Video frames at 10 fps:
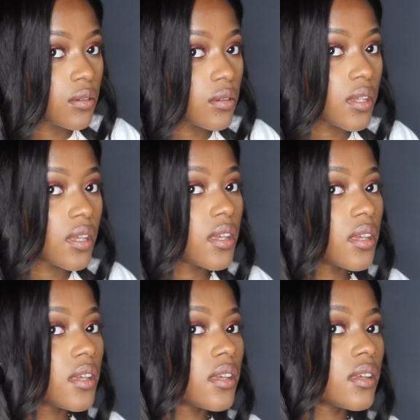
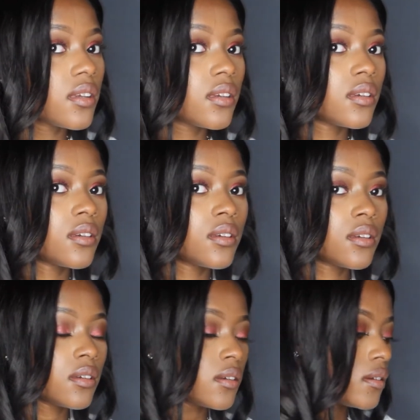Okay.
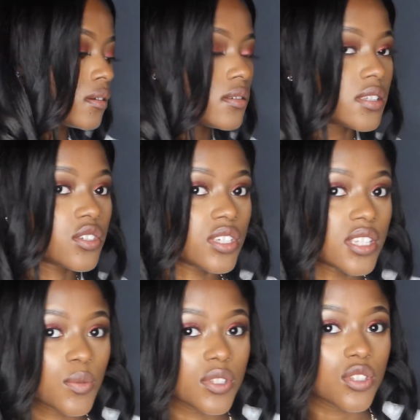So you see,
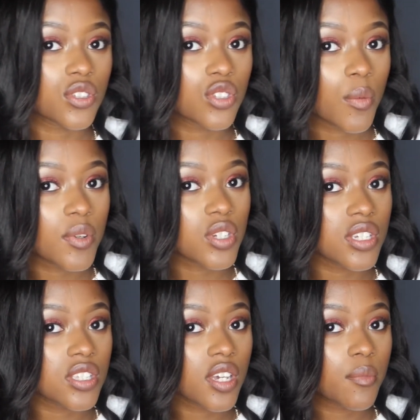this one's so much
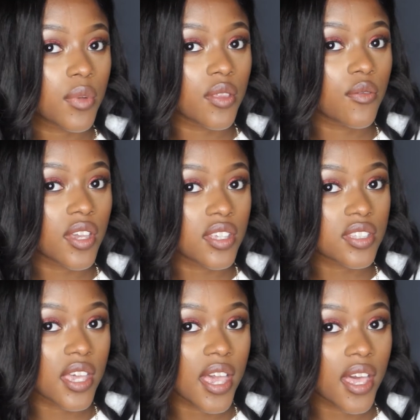easier, but the thing is
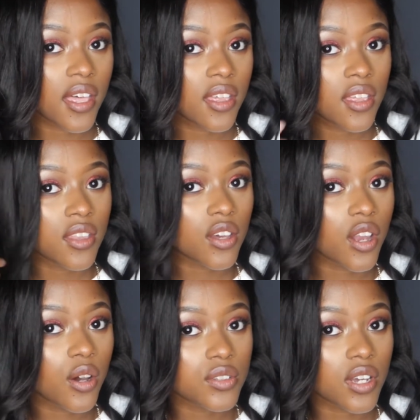the hair, the
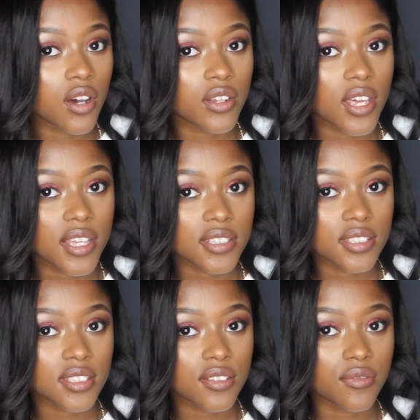curls aren't
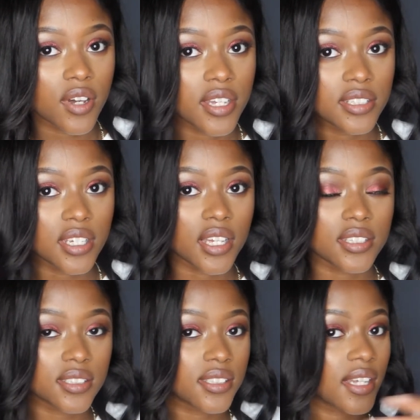as defined
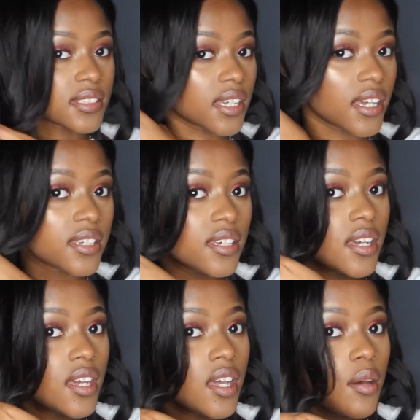as that side.
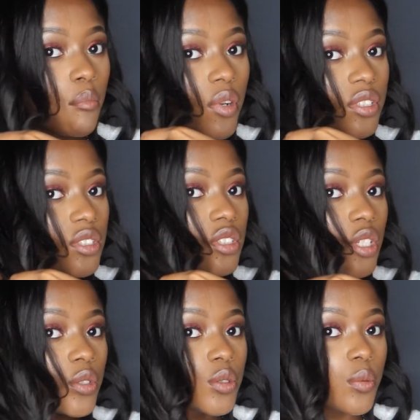But
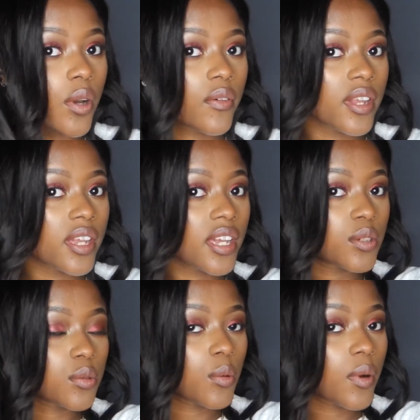don't worry, it
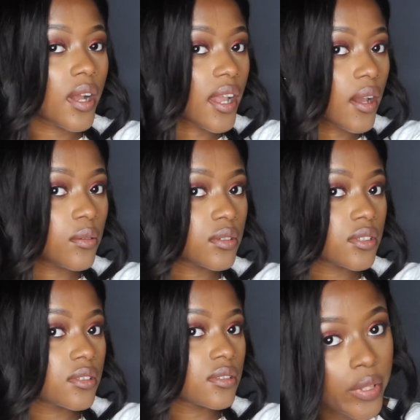will work out.
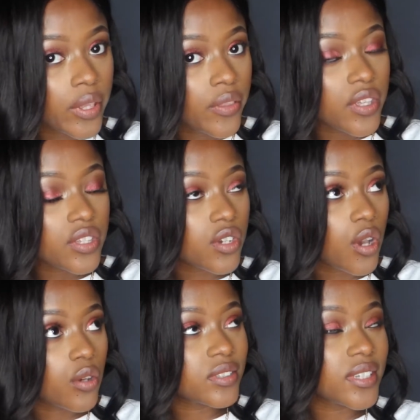These
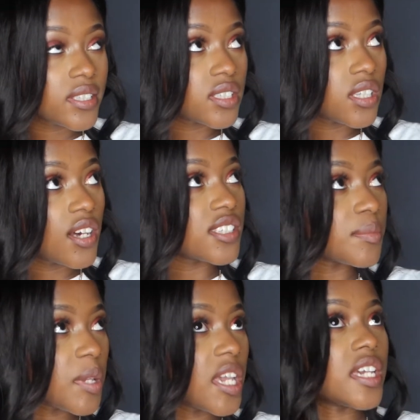curls tend to last
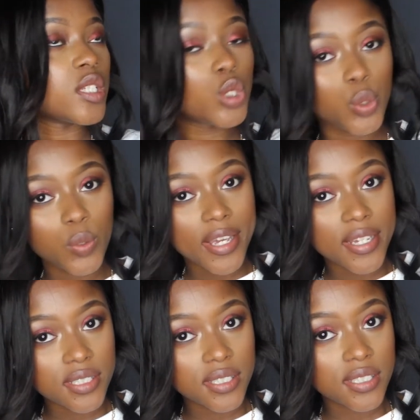me 2
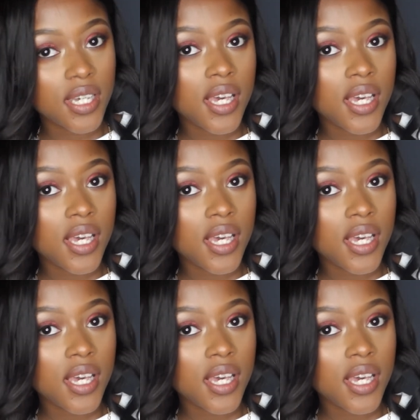days.